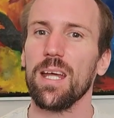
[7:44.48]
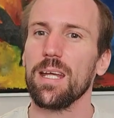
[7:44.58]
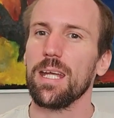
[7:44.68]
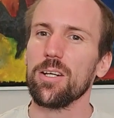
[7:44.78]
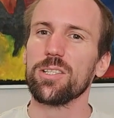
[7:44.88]

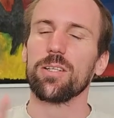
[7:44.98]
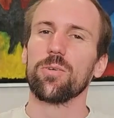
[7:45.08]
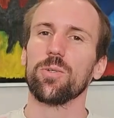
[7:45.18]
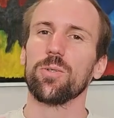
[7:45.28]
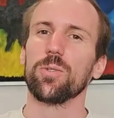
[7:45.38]
Here's the
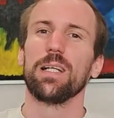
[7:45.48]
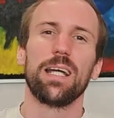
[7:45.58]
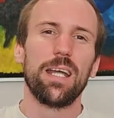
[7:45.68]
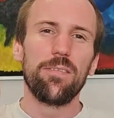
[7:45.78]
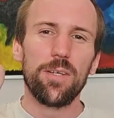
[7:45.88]
rule:
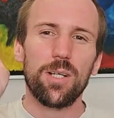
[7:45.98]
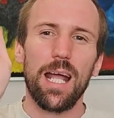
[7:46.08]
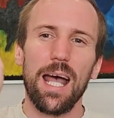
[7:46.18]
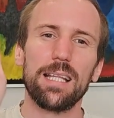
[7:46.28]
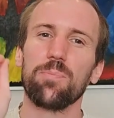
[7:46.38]
if you
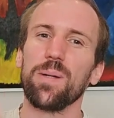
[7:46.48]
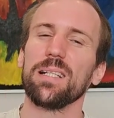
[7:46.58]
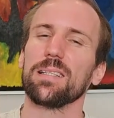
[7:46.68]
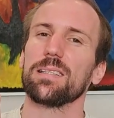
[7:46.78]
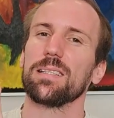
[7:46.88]
can't
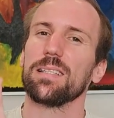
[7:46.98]
build